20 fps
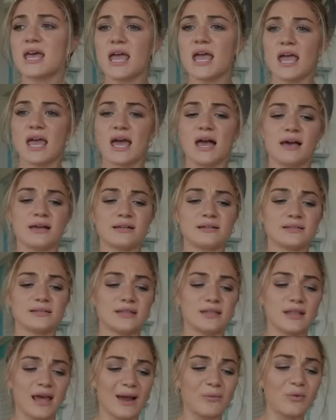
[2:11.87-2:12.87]
and
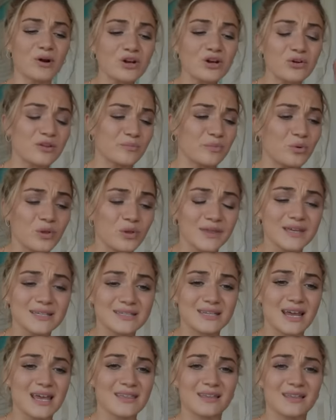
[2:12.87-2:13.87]
I want to go to the pool this day,